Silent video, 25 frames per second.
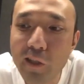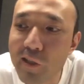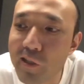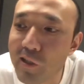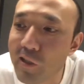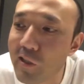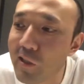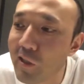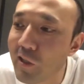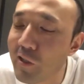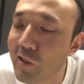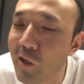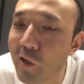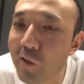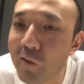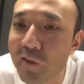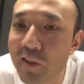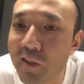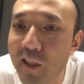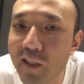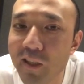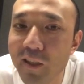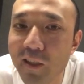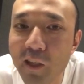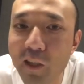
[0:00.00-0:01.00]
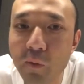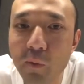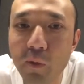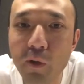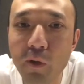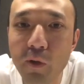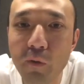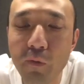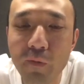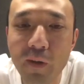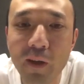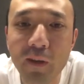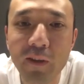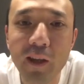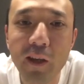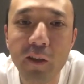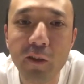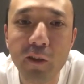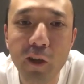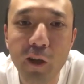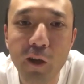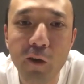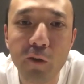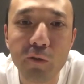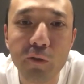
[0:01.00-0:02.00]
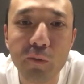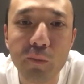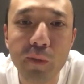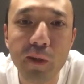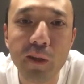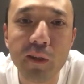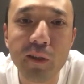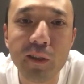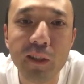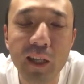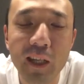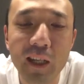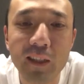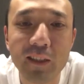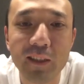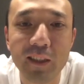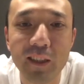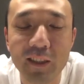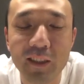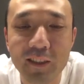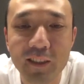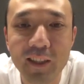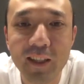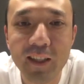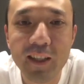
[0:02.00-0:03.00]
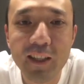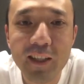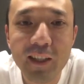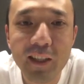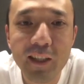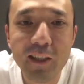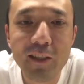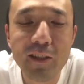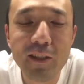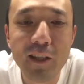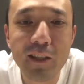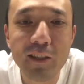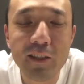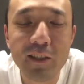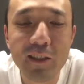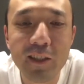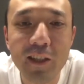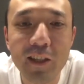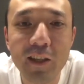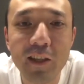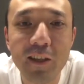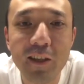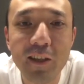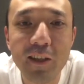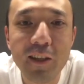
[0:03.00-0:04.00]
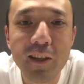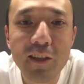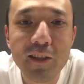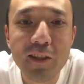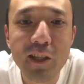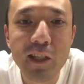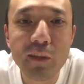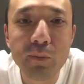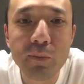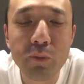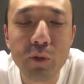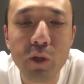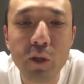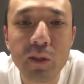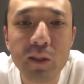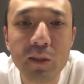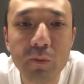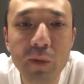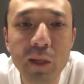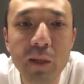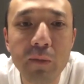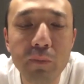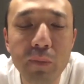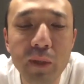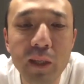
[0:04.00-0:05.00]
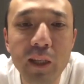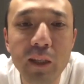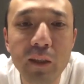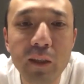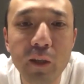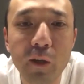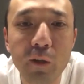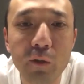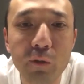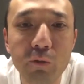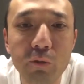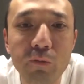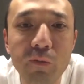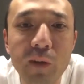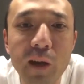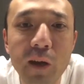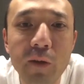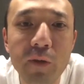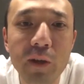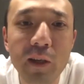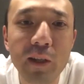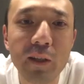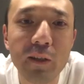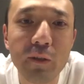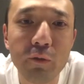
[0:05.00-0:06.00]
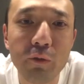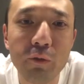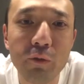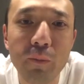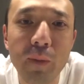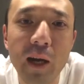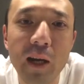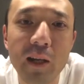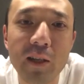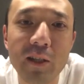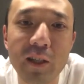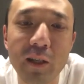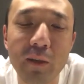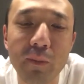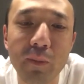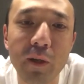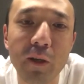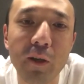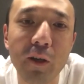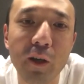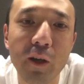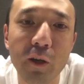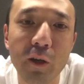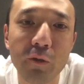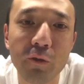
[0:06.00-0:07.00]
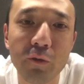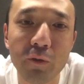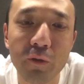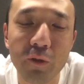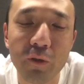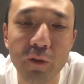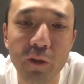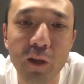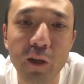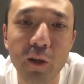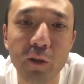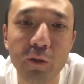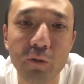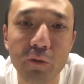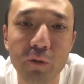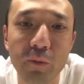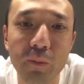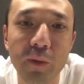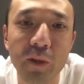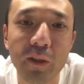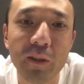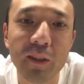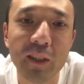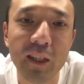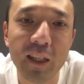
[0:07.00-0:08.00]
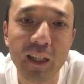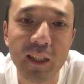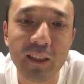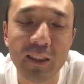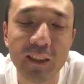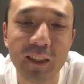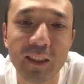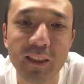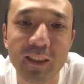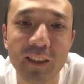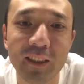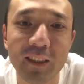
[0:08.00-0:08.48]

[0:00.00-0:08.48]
not saying he will find out how to monetize it. He just persuade me not to worry too much about how to monetize it.